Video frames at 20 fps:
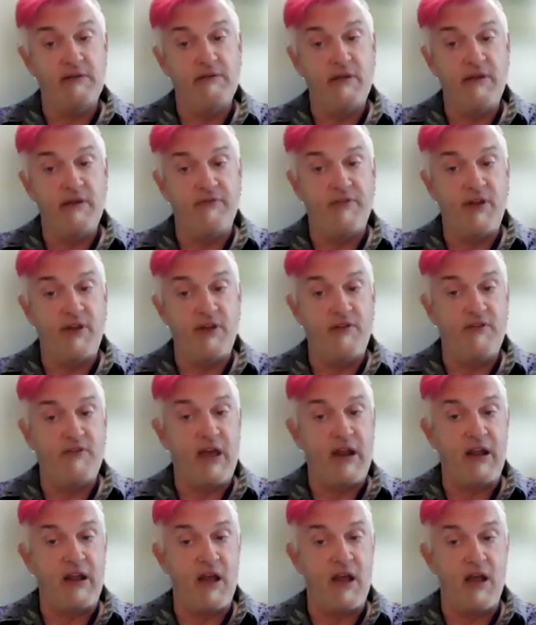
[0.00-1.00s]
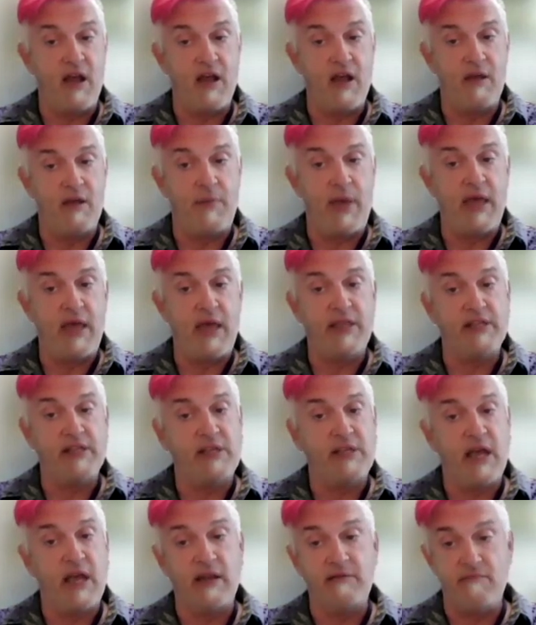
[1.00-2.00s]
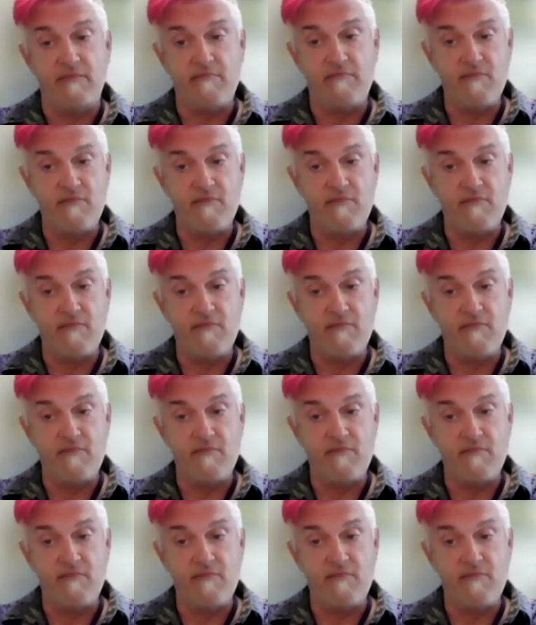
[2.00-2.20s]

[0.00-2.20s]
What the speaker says: If you've got a pet that's got